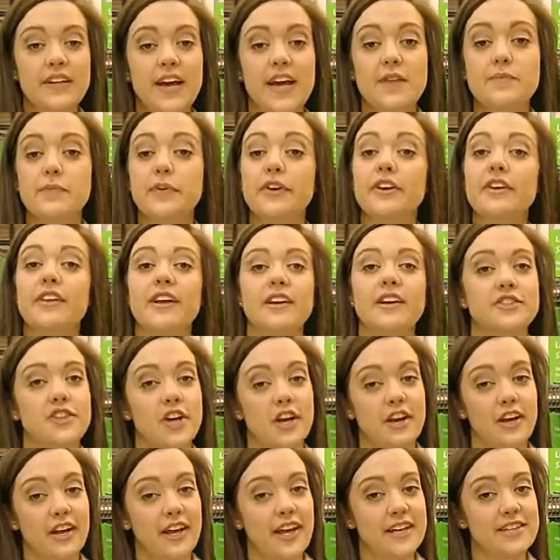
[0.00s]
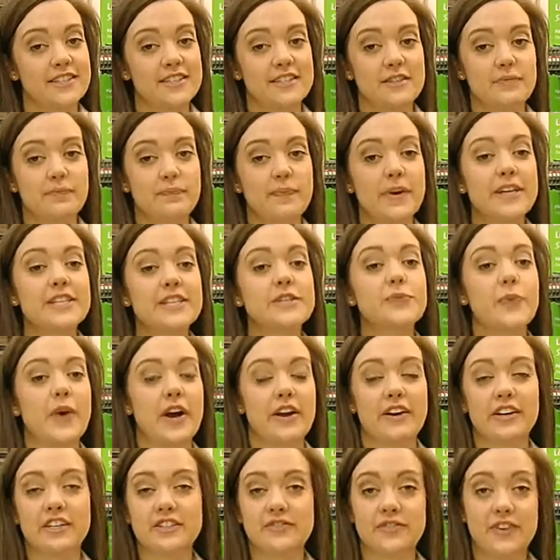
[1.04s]
and Murrelektronik has the best
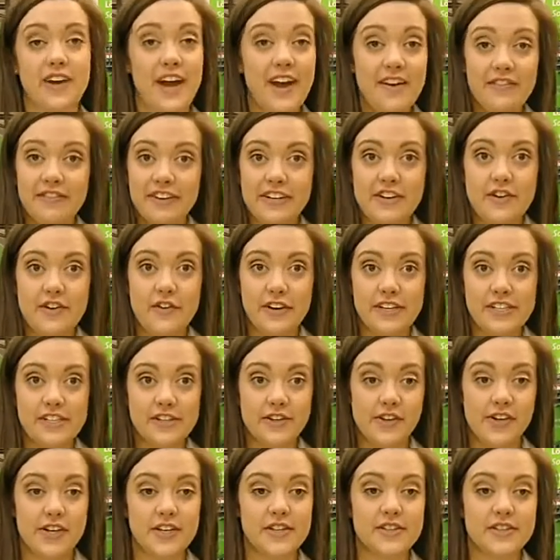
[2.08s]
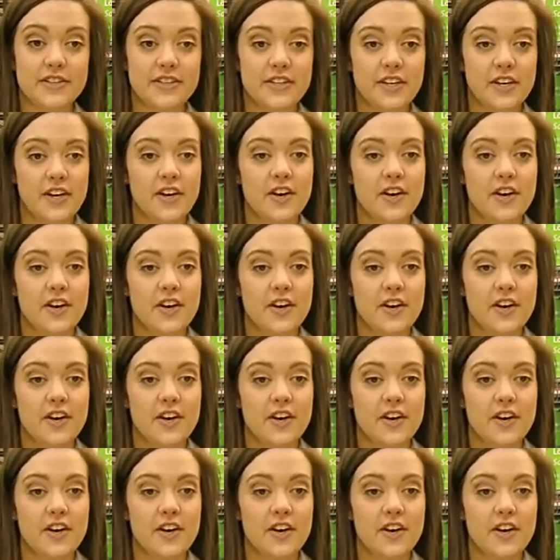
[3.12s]
products for every noise source.